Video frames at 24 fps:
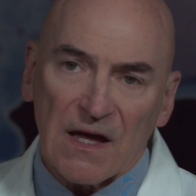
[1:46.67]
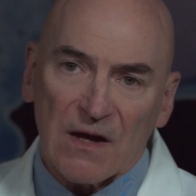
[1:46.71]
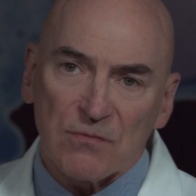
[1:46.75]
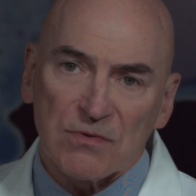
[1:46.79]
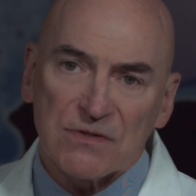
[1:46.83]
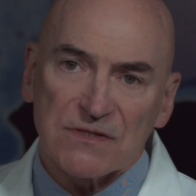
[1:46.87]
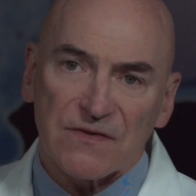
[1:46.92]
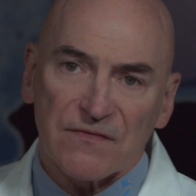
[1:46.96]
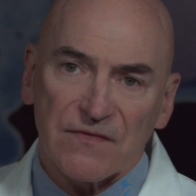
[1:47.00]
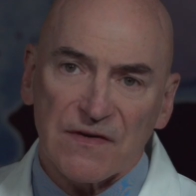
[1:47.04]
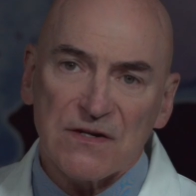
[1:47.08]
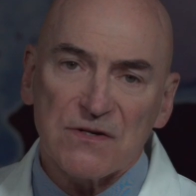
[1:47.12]
It
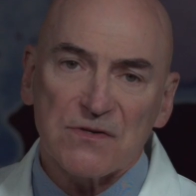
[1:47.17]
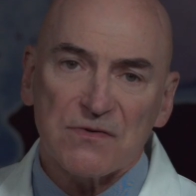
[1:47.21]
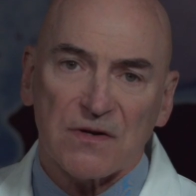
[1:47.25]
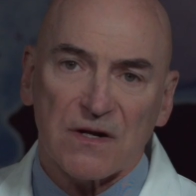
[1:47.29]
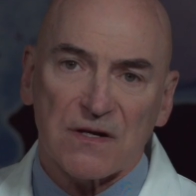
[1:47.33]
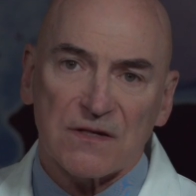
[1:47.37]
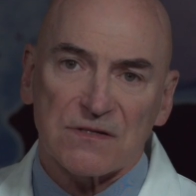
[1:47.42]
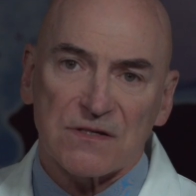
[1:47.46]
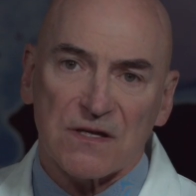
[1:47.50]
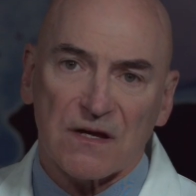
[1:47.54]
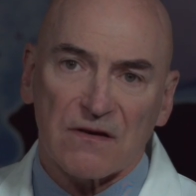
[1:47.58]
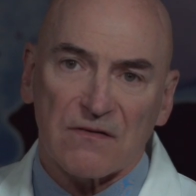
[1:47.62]
was of
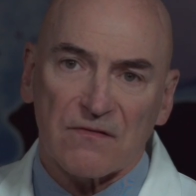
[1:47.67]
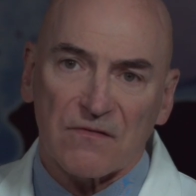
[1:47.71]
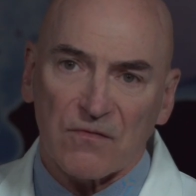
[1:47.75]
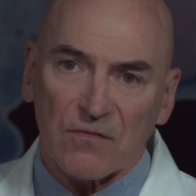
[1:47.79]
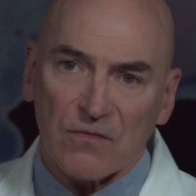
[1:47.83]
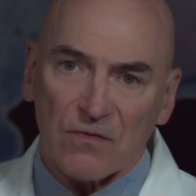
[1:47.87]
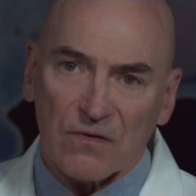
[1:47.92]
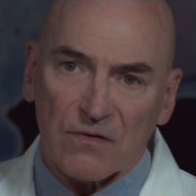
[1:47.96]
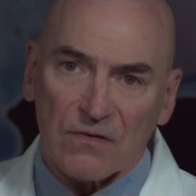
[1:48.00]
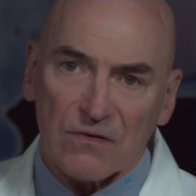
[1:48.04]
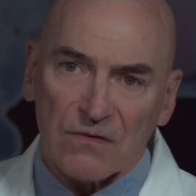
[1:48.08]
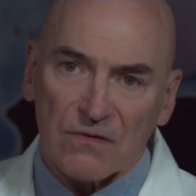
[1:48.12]
interest,
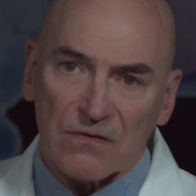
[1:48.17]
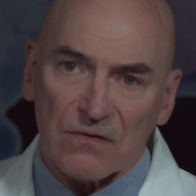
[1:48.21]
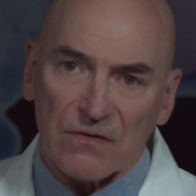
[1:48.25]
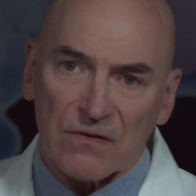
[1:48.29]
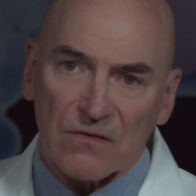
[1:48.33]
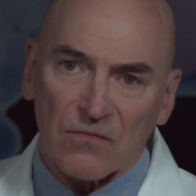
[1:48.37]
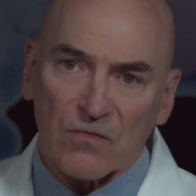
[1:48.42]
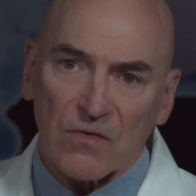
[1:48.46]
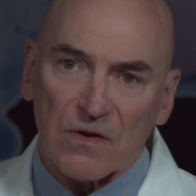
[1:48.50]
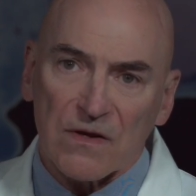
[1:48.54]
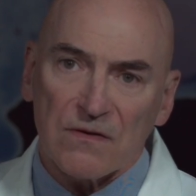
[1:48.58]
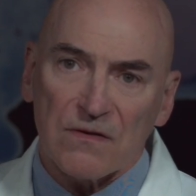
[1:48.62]
therefore,
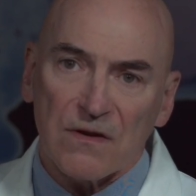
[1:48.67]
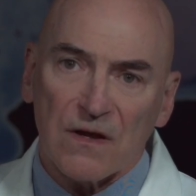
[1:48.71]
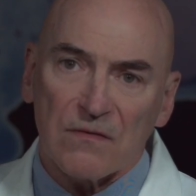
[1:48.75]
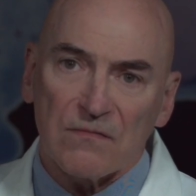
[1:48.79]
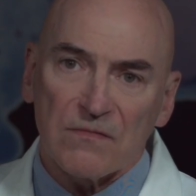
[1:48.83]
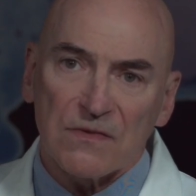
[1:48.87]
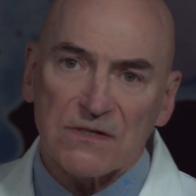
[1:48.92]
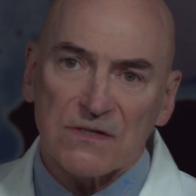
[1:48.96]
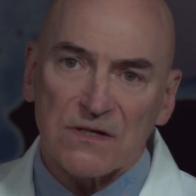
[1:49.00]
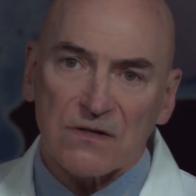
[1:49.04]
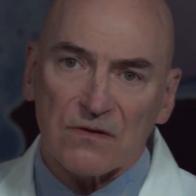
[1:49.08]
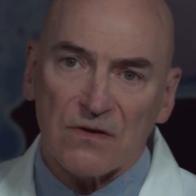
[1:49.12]
that when
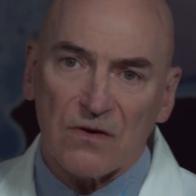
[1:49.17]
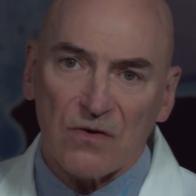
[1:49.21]
Mr.